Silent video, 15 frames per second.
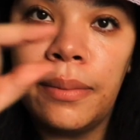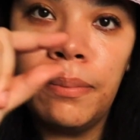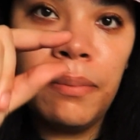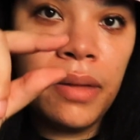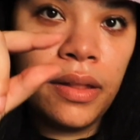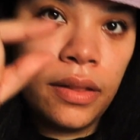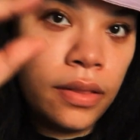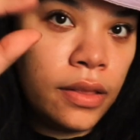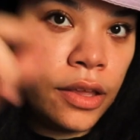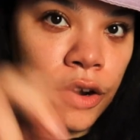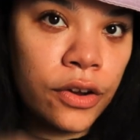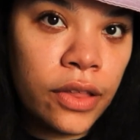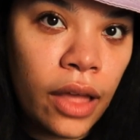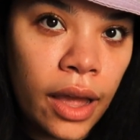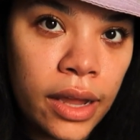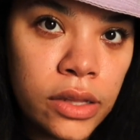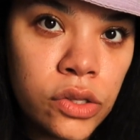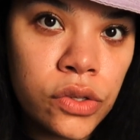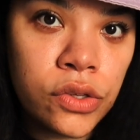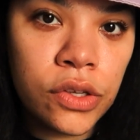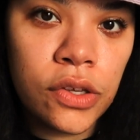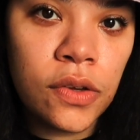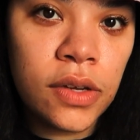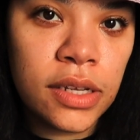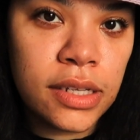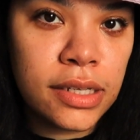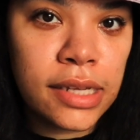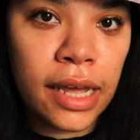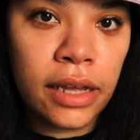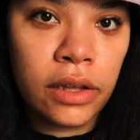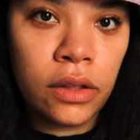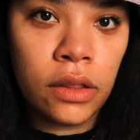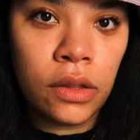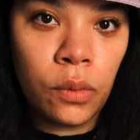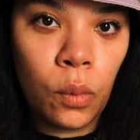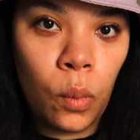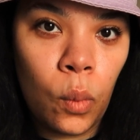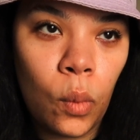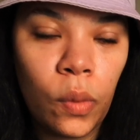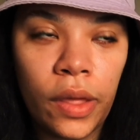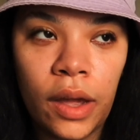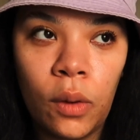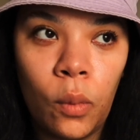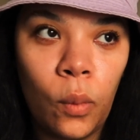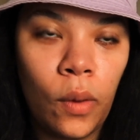milliliter lines, so you can tell like